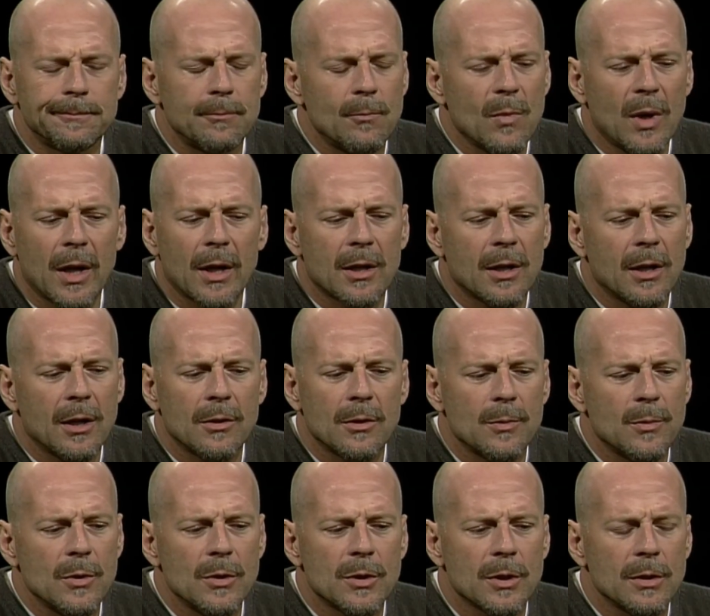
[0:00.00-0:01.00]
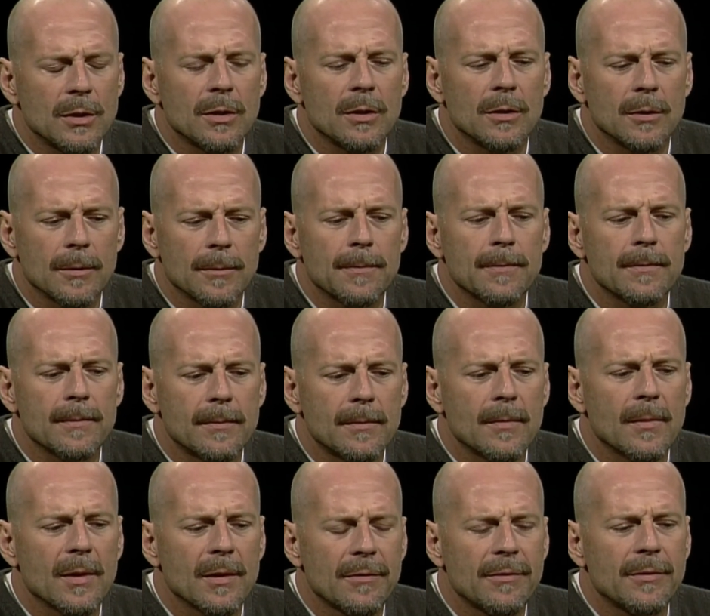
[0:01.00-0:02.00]
my contribution to the
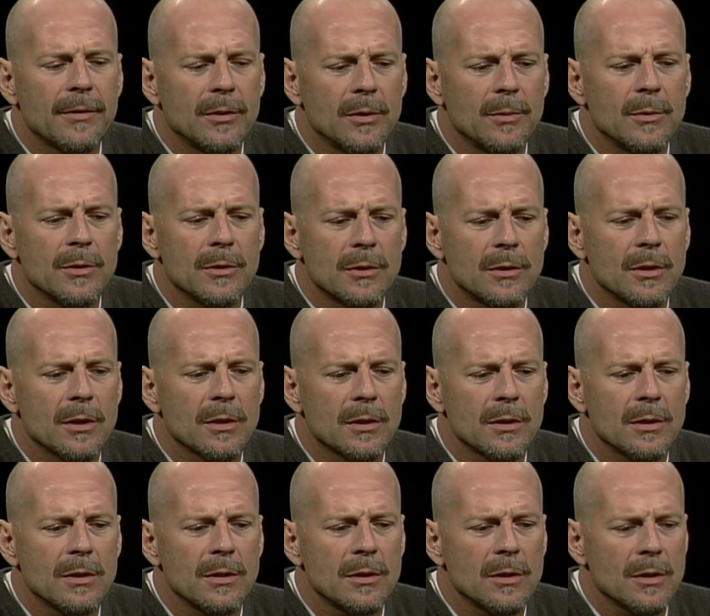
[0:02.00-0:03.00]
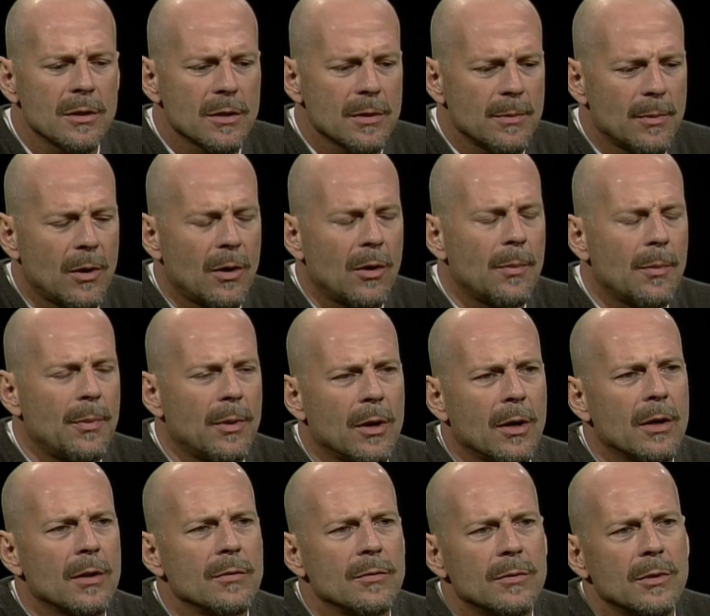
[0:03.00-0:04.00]
film is just is a small
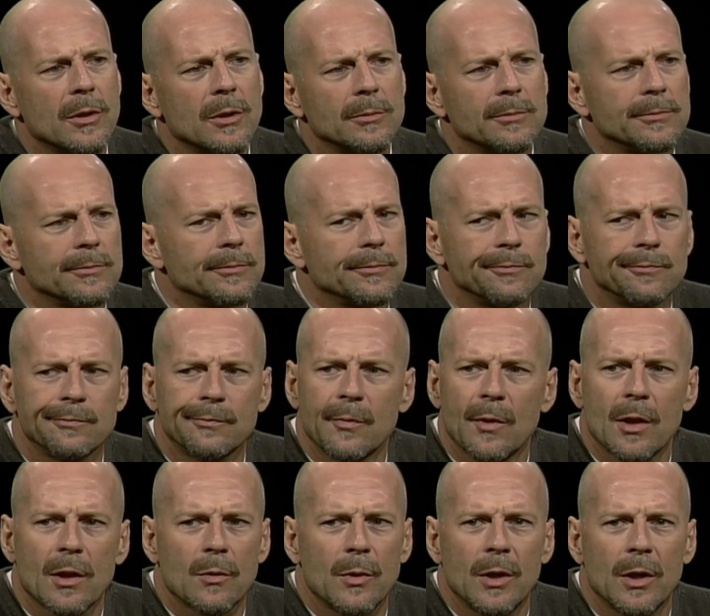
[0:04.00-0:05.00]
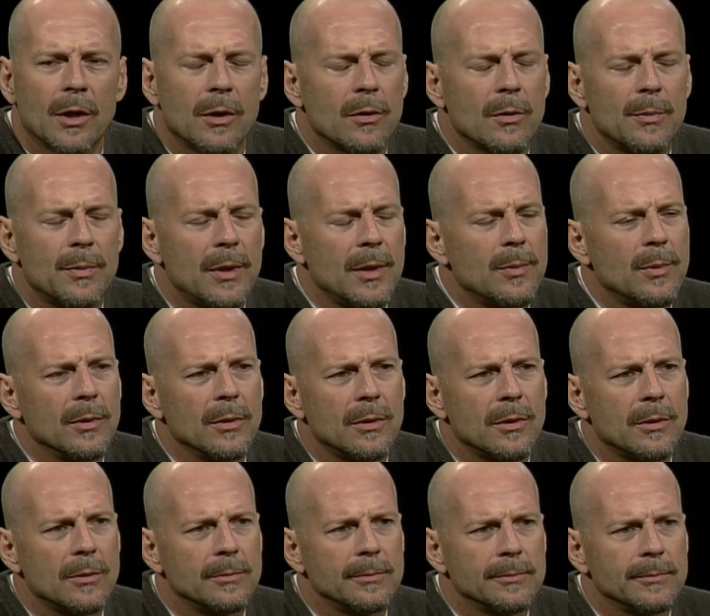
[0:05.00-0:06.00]
part of what three hundred people
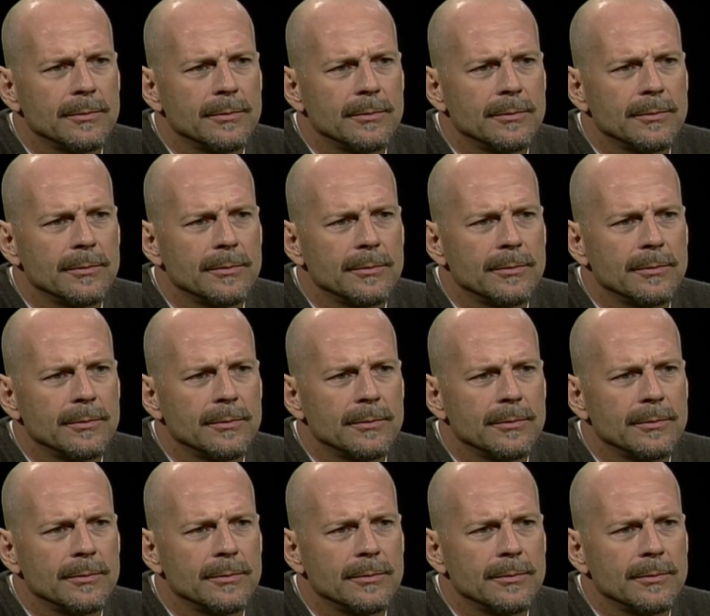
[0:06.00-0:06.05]
do.